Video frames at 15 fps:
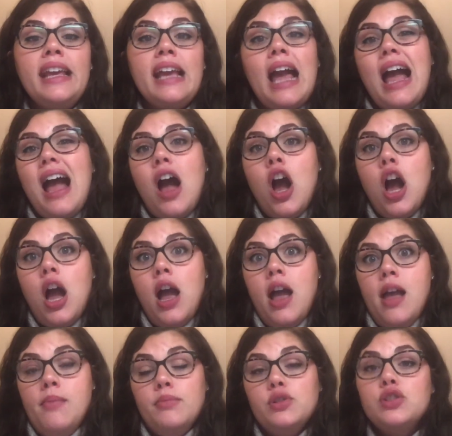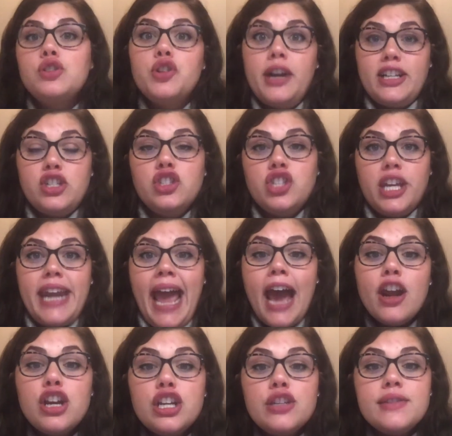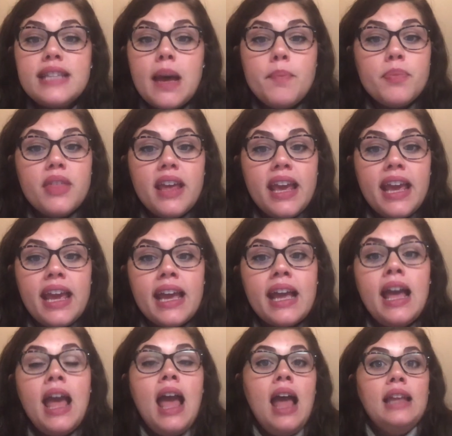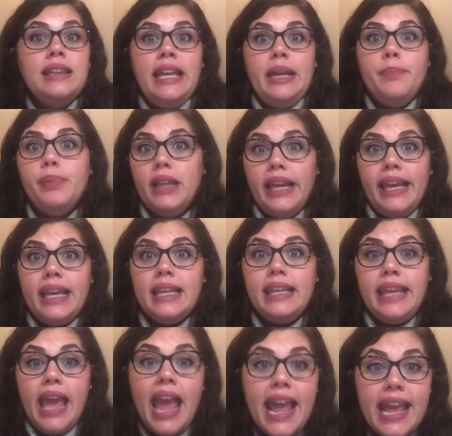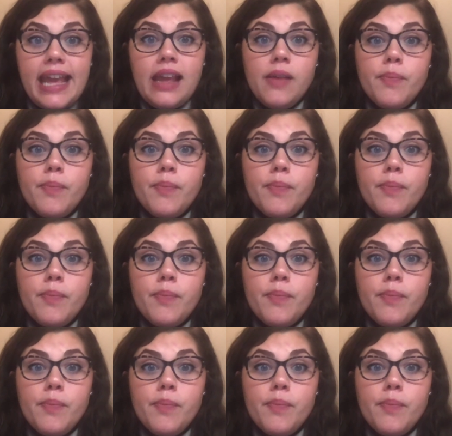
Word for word: um, directions on how to do something, like play a game.